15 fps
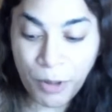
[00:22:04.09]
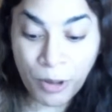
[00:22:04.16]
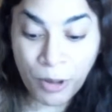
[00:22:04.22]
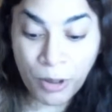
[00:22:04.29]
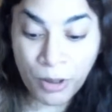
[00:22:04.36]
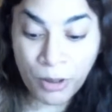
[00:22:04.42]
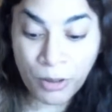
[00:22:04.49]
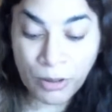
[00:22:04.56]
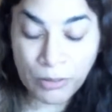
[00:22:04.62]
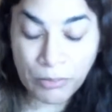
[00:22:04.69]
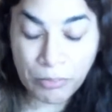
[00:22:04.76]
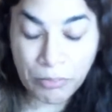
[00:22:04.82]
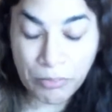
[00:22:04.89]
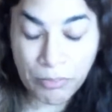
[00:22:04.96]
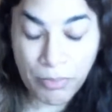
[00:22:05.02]
or
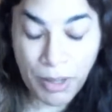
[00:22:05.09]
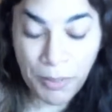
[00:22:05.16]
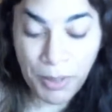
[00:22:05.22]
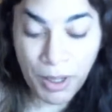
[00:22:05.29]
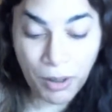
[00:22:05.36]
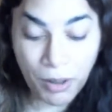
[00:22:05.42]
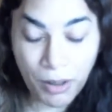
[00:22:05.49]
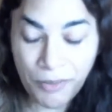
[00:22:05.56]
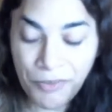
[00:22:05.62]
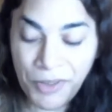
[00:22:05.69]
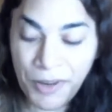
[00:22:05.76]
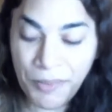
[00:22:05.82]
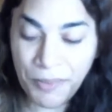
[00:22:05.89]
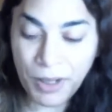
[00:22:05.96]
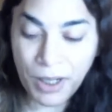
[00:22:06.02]
maybe all of
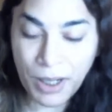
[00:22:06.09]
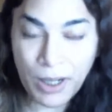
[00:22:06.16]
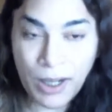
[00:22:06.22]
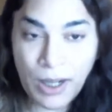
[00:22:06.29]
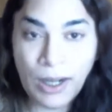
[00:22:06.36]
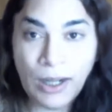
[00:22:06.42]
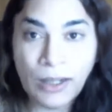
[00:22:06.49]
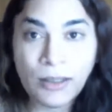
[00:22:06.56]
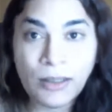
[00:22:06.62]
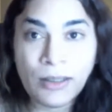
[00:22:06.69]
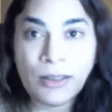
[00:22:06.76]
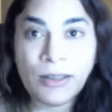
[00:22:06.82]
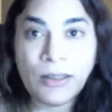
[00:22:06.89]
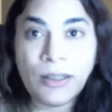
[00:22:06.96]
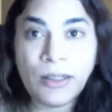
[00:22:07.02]
them,
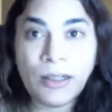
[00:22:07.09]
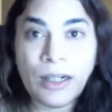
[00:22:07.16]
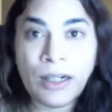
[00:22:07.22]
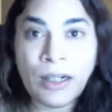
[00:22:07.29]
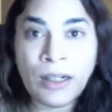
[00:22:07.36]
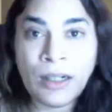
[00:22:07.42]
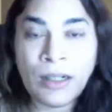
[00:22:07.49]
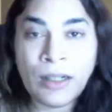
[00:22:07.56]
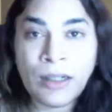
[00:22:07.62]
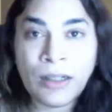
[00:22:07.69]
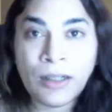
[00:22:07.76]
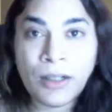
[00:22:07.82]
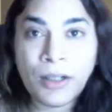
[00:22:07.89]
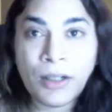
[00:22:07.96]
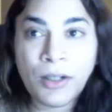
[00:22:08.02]

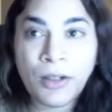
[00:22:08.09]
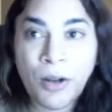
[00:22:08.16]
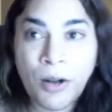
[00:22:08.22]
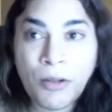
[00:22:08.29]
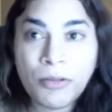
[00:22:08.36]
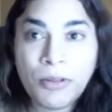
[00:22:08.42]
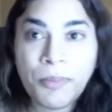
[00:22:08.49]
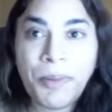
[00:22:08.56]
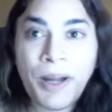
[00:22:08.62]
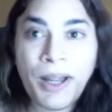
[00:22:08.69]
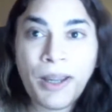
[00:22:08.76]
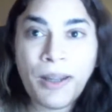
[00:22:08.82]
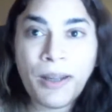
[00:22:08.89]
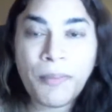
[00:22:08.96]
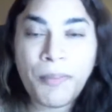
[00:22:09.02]
are caused
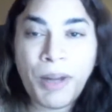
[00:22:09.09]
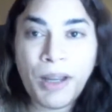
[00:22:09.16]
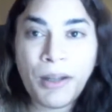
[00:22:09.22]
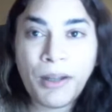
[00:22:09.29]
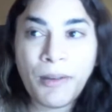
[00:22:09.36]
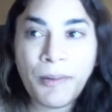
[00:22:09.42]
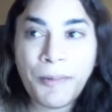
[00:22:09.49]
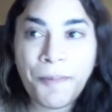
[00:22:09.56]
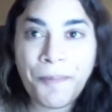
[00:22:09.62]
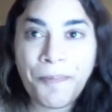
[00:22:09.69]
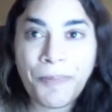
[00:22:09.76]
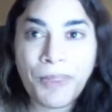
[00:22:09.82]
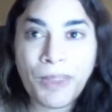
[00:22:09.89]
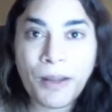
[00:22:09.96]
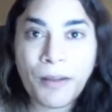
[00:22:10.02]
by
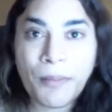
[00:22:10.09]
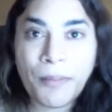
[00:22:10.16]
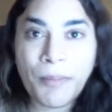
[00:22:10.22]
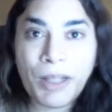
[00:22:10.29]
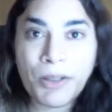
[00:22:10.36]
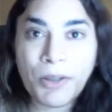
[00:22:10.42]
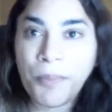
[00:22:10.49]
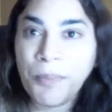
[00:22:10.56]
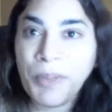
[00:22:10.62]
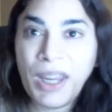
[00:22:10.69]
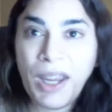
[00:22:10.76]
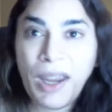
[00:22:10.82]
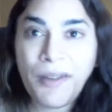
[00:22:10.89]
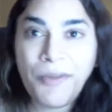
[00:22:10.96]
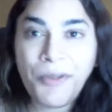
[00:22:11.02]
some
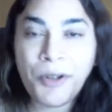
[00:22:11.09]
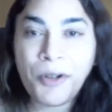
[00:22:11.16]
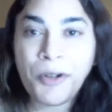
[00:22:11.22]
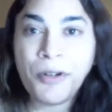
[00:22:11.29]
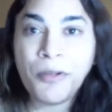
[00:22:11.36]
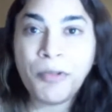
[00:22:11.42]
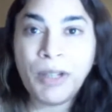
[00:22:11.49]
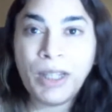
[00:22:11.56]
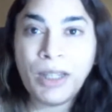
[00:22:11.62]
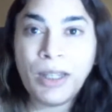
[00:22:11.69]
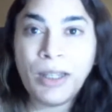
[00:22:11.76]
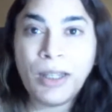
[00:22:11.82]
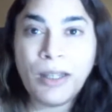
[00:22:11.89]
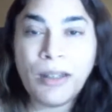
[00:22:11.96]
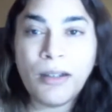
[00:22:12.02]
behavior
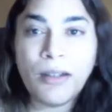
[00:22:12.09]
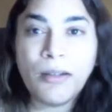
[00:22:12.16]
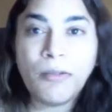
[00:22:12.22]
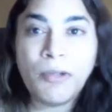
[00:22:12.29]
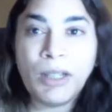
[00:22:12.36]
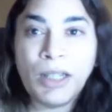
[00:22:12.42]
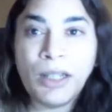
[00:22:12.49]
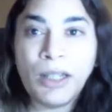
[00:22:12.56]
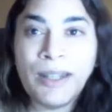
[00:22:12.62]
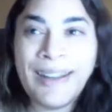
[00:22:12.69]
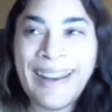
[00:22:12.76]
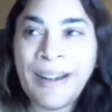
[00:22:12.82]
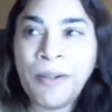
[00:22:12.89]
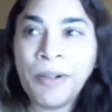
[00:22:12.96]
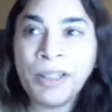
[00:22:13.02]
we
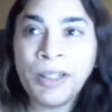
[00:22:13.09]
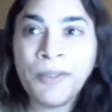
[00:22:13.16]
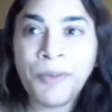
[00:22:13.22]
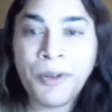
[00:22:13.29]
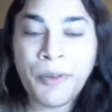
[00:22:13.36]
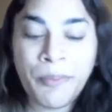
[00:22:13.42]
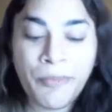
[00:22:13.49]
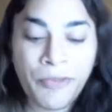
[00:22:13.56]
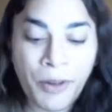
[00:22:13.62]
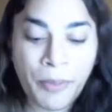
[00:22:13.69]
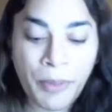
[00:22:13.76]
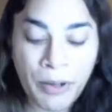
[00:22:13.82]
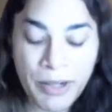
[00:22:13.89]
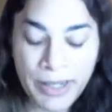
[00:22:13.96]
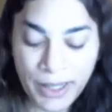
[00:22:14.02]
inherited
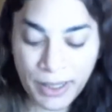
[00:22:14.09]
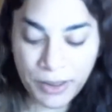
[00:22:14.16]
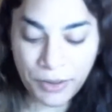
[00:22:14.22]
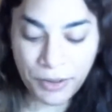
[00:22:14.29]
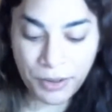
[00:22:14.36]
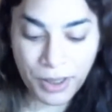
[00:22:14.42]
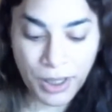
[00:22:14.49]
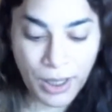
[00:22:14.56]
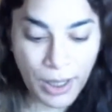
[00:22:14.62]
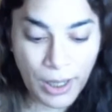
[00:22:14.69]
from our ancestors.